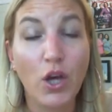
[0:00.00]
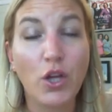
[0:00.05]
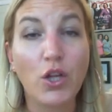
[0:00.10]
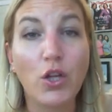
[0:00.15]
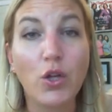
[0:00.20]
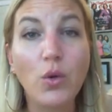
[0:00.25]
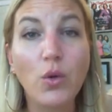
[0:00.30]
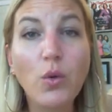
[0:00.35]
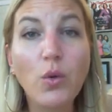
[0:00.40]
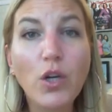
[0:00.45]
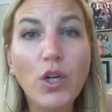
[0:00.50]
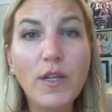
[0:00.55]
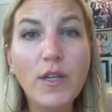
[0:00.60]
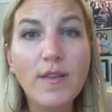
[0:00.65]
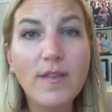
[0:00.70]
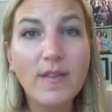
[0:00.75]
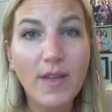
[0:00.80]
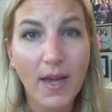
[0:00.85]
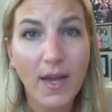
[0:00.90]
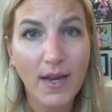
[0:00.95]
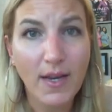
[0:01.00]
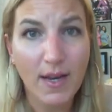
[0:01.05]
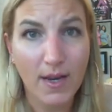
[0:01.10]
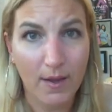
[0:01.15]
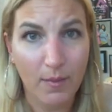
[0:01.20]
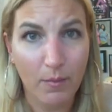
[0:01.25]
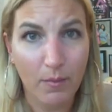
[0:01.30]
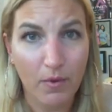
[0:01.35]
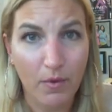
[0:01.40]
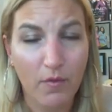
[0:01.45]
You could sign
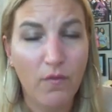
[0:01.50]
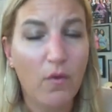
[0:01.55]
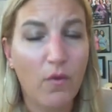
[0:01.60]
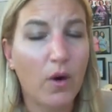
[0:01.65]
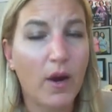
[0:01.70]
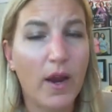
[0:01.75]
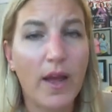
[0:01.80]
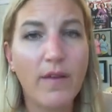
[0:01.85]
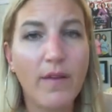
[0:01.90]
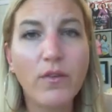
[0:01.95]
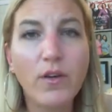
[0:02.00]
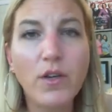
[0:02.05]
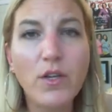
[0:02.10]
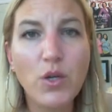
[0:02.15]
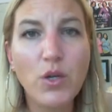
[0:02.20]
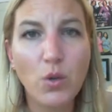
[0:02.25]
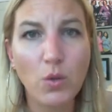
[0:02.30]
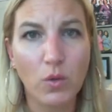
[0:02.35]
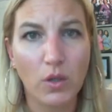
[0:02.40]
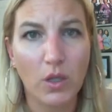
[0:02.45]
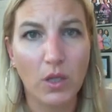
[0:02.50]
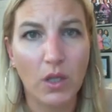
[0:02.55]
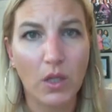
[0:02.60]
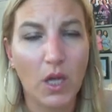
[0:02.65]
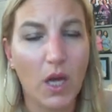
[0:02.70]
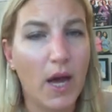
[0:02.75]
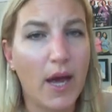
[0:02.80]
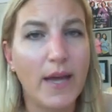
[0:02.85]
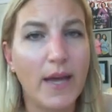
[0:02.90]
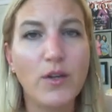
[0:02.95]
up for every
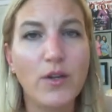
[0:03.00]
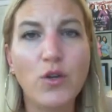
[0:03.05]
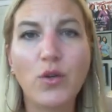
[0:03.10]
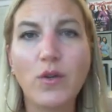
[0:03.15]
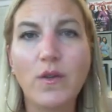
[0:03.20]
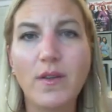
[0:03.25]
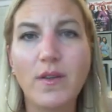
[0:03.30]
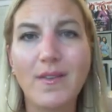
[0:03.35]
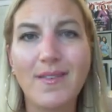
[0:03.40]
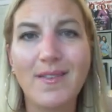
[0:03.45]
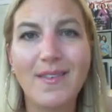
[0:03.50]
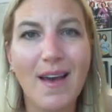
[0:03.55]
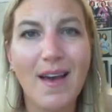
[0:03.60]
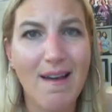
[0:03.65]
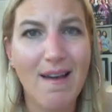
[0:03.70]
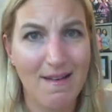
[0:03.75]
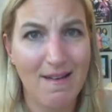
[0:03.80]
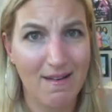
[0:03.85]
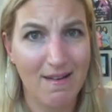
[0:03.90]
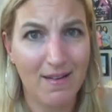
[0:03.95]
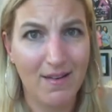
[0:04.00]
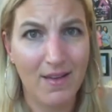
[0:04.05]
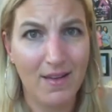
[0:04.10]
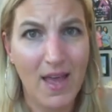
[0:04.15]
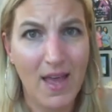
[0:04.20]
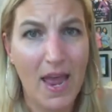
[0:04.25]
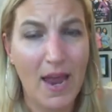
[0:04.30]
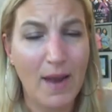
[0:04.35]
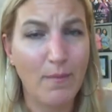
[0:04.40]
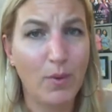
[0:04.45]
tool under the sun
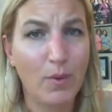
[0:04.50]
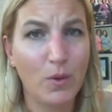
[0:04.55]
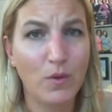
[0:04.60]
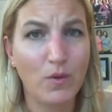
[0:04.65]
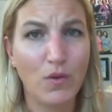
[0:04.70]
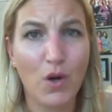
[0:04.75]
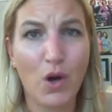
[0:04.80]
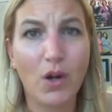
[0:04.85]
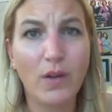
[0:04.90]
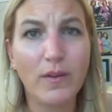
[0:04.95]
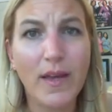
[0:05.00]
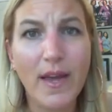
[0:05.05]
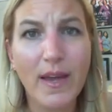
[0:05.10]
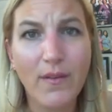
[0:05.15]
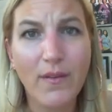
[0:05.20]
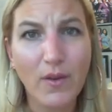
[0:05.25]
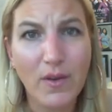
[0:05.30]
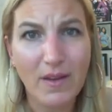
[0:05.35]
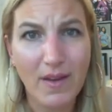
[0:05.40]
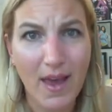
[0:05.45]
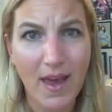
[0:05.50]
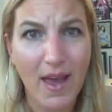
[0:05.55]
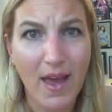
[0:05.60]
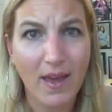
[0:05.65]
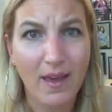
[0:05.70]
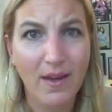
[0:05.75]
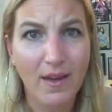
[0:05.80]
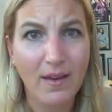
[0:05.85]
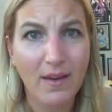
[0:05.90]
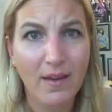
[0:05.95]
and post all day, every day.